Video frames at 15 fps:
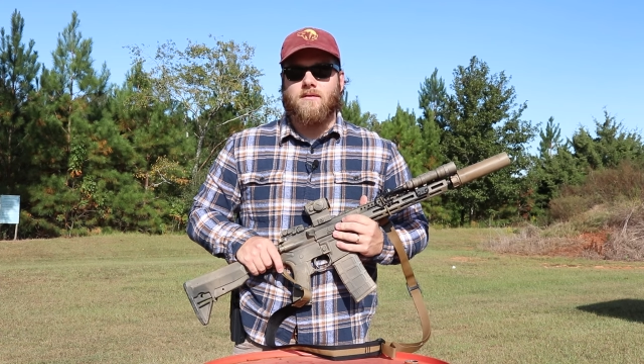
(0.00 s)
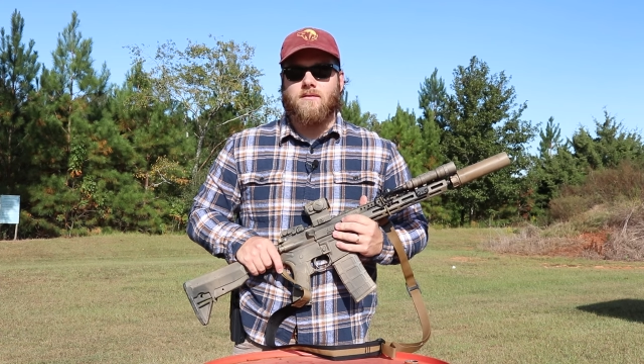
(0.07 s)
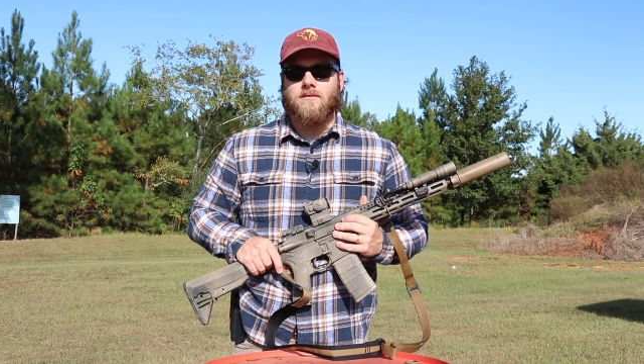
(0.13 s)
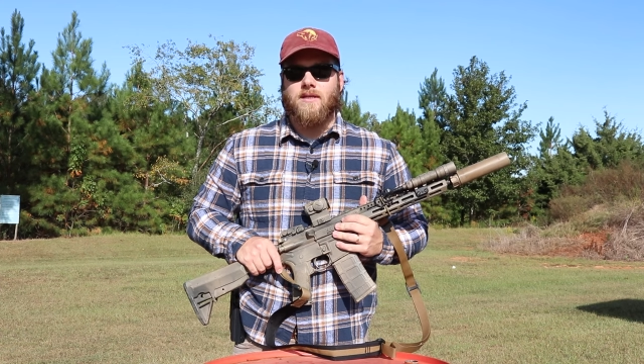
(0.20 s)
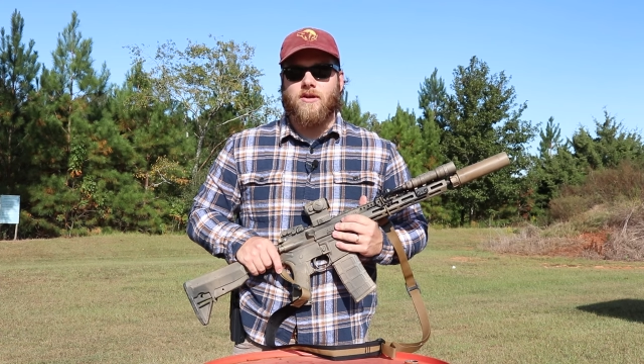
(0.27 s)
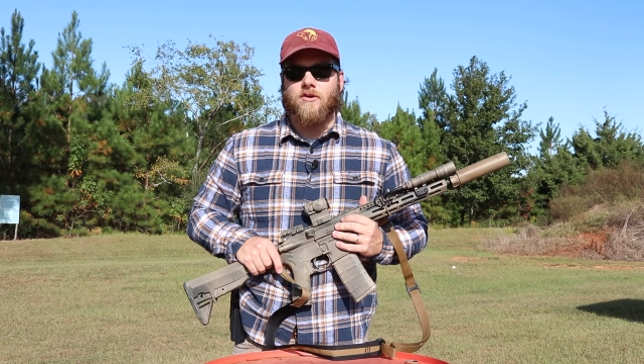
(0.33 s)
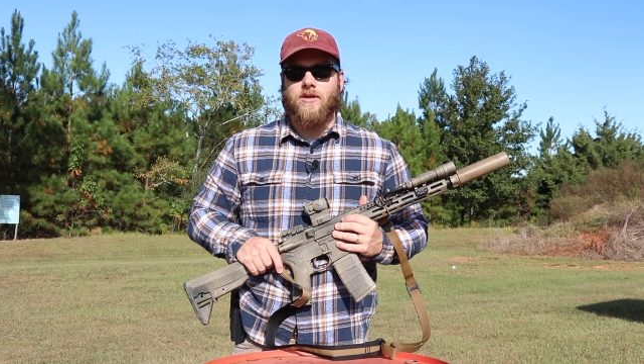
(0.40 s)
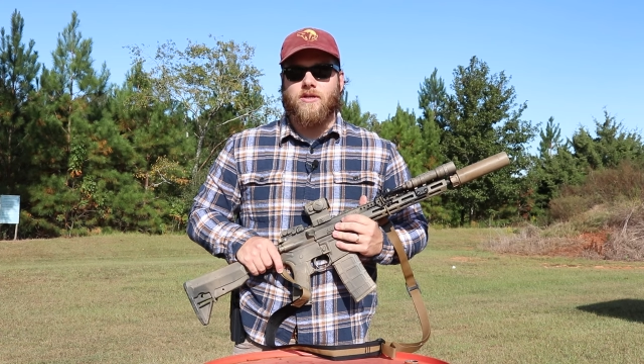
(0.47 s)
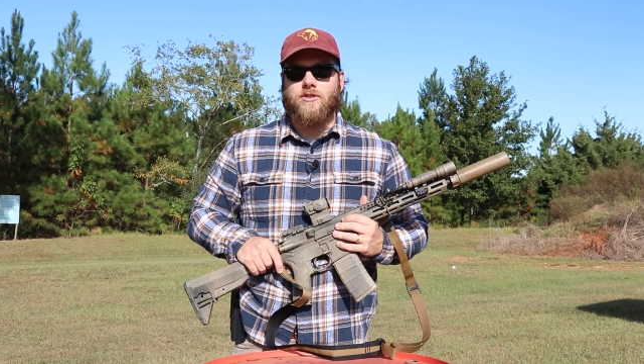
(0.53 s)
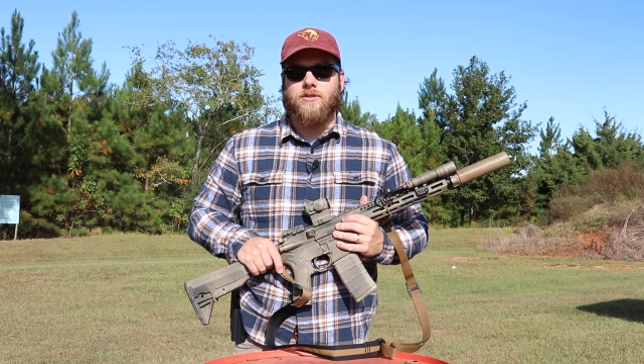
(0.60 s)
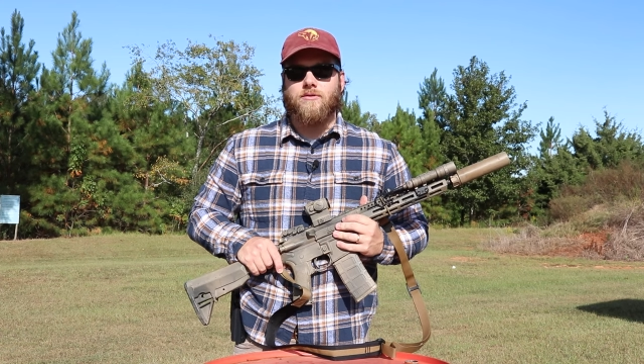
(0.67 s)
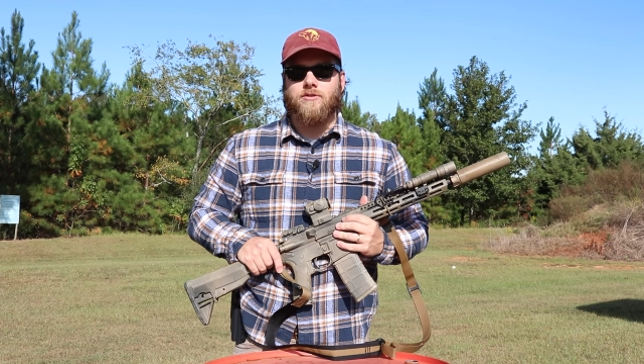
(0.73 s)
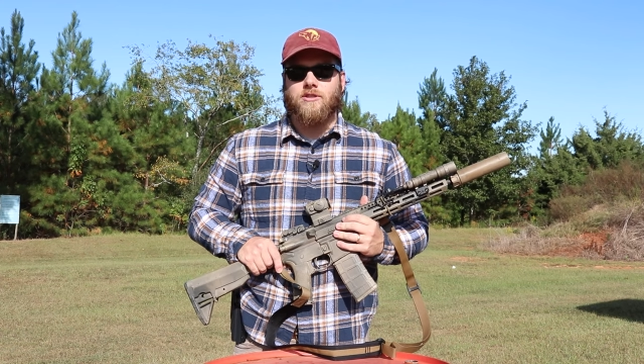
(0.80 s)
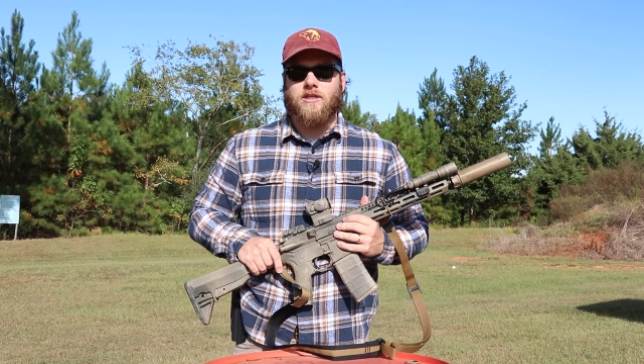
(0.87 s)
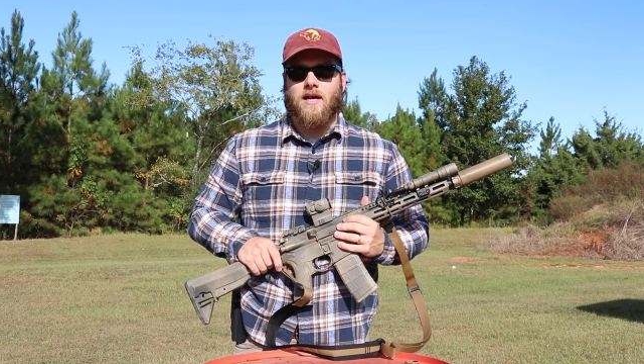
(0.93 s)
standard
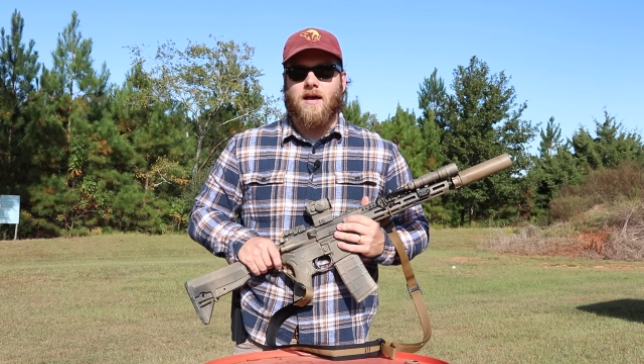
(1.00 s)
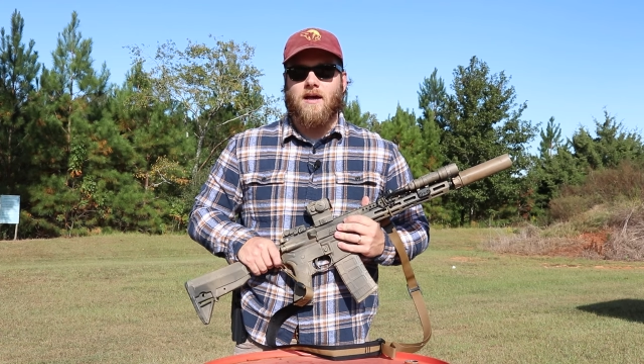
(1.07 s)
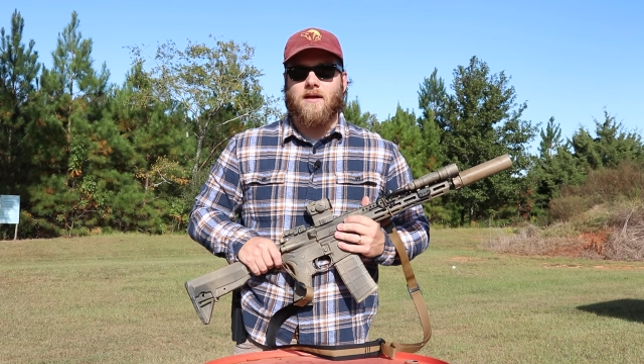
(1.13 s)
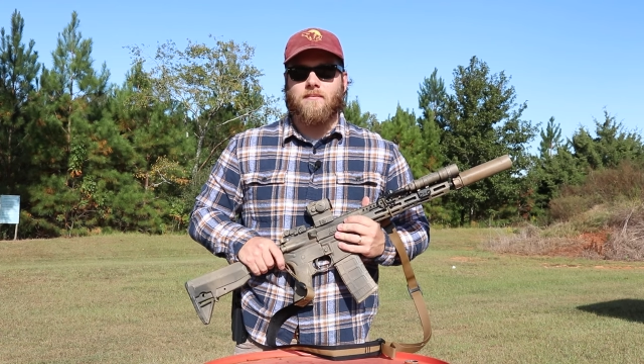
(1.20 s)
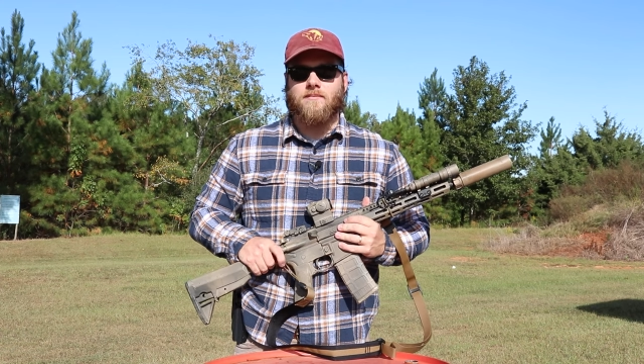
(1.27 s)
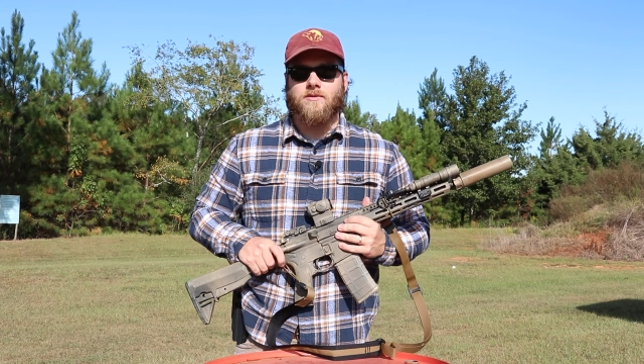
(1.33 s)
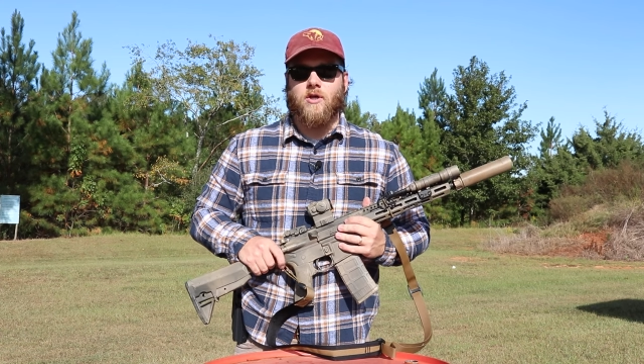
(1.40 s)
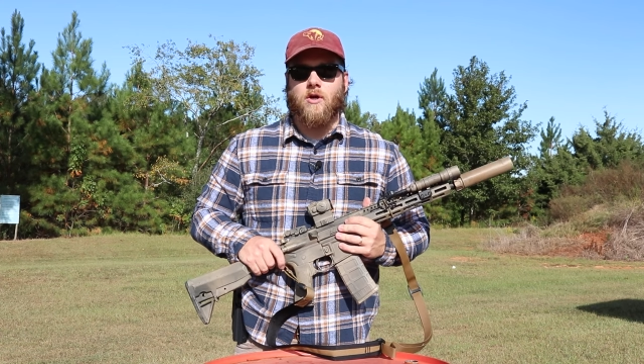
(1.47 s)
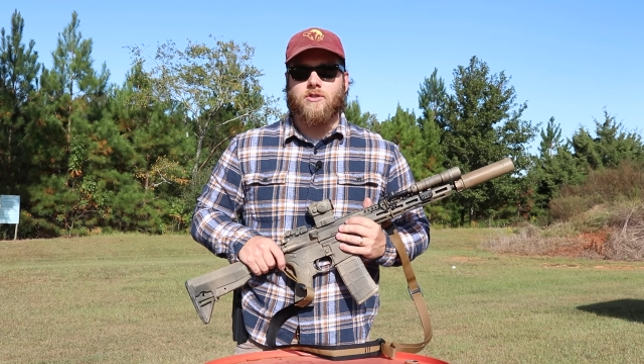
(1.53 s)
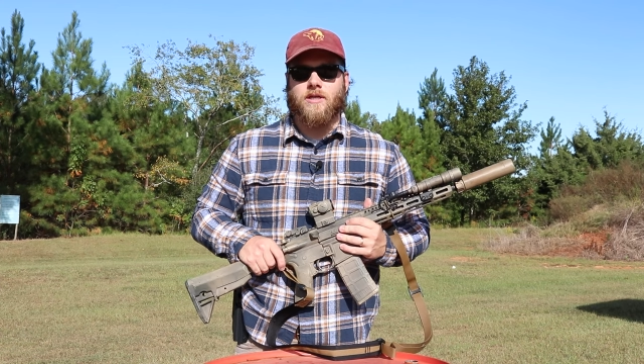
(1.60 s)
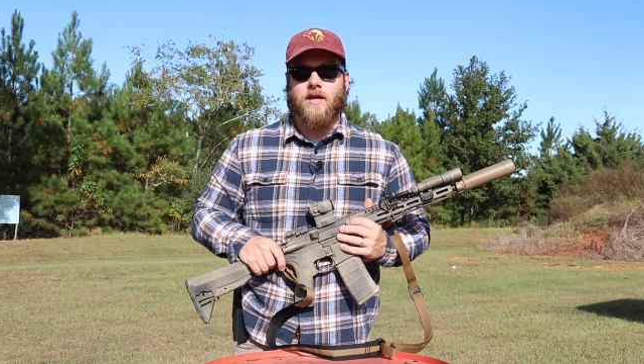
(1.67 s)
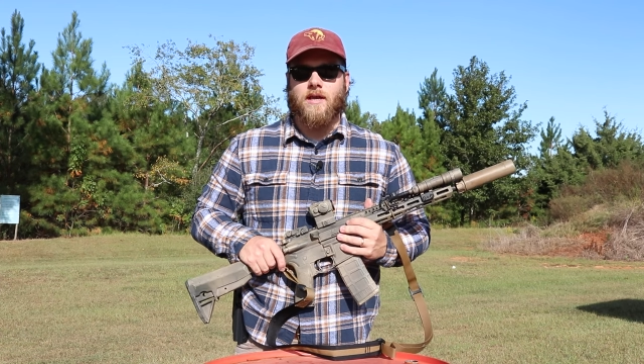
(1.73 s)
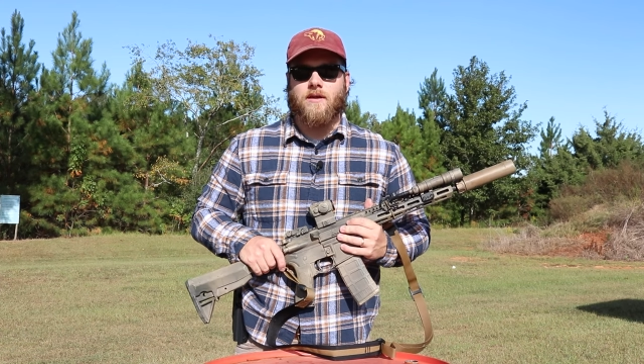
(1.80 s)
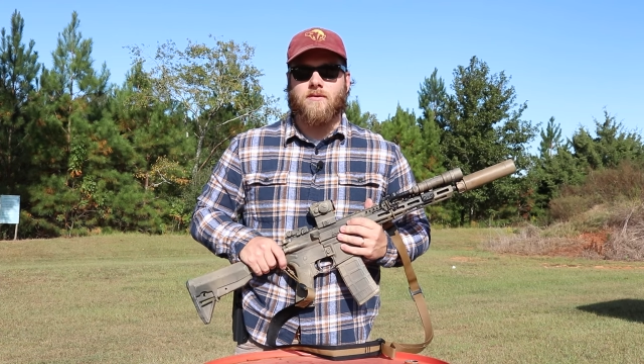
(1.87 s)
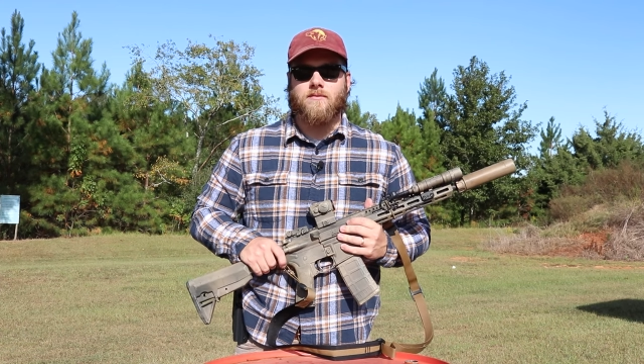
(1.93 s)
issue GI charging
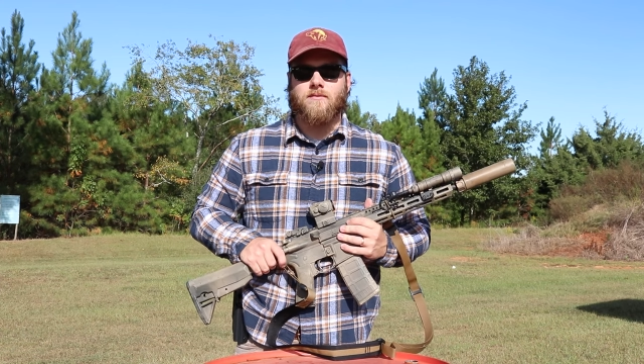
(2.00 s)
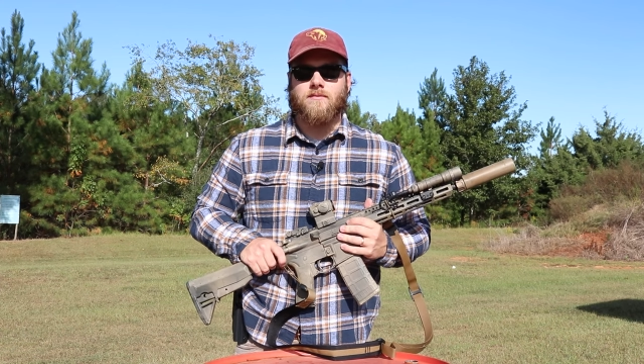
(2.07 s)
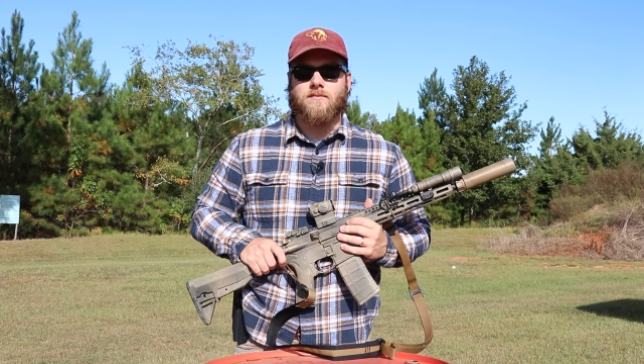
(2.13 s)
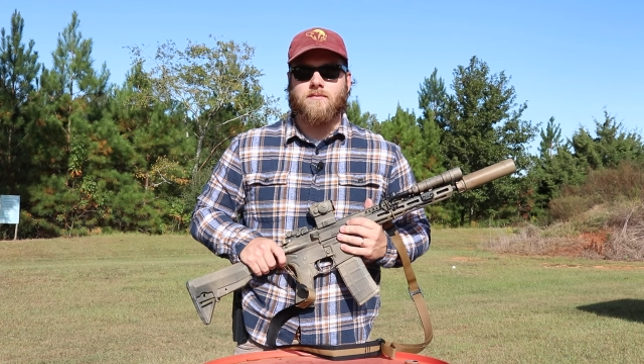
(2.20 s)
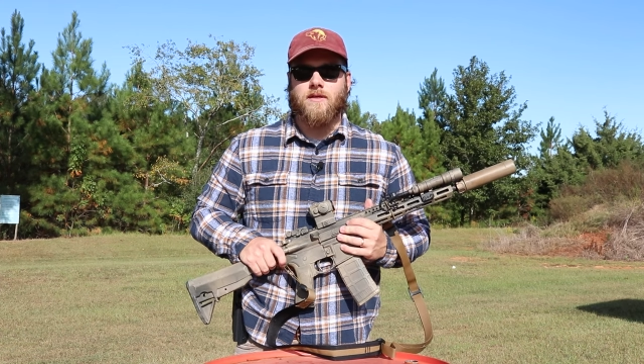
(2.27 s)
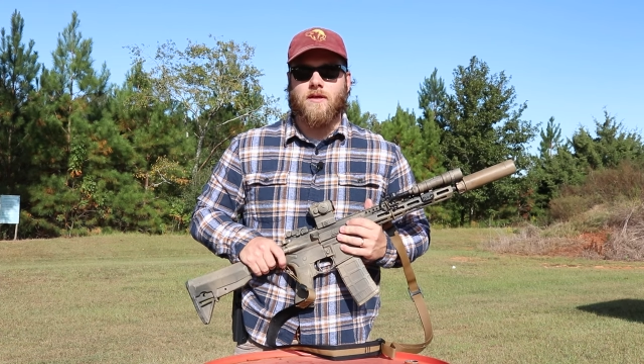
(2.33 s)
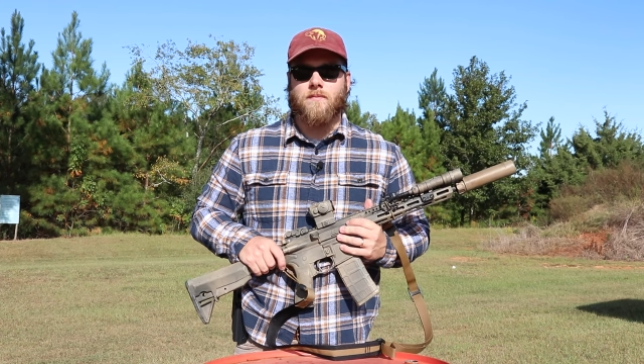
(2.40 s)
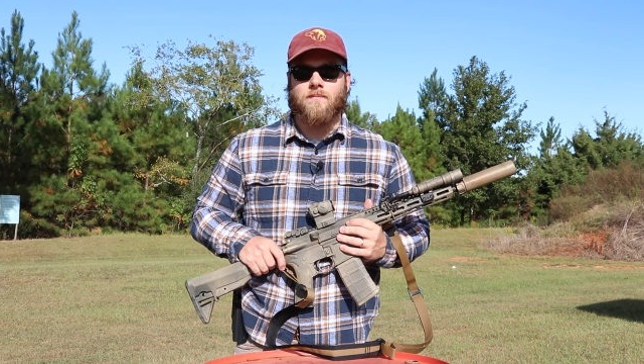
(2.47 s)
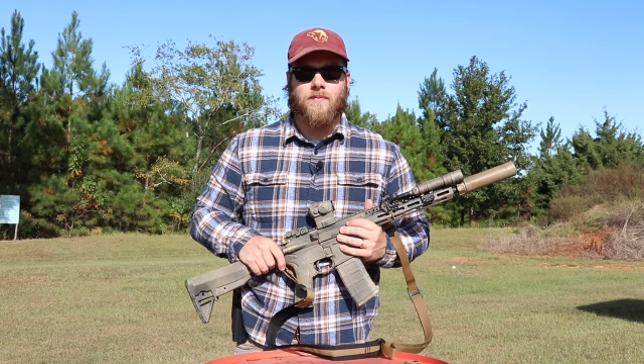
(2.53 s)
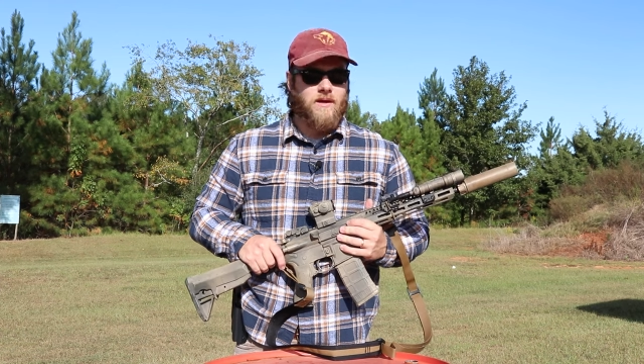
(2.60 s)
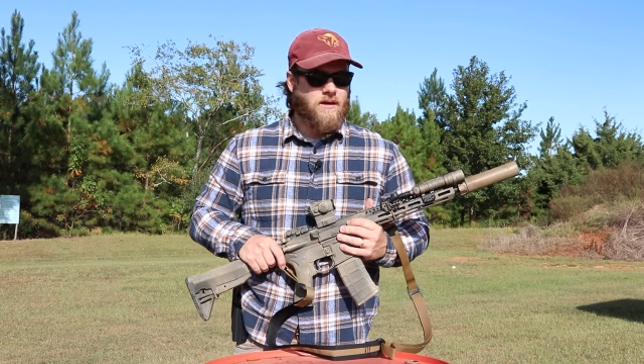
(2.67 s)
handle. So,